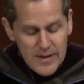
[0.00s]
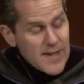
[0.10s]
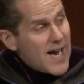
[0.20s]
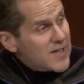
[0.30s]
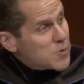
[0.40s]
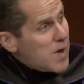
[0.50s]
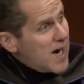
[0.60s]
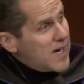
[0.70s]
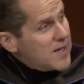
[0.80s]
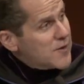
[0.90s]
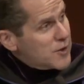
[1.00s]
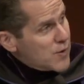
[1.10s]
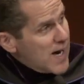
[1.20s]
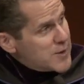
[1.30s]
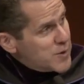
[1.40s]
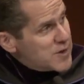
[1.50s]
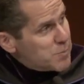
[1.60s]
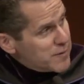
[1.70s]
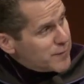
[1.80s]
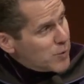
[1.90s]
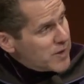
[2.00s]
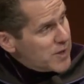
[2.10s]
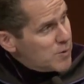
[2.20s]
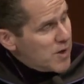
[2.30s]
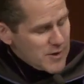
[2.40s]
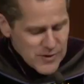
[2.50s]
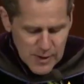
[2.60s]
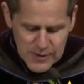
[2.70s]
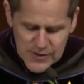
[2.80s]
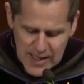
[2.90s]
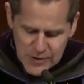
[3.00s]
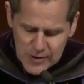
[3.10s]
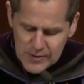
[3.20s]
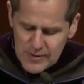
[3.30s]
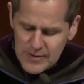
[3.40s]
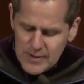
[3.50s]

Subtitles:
That is why the graduates before you are so essential.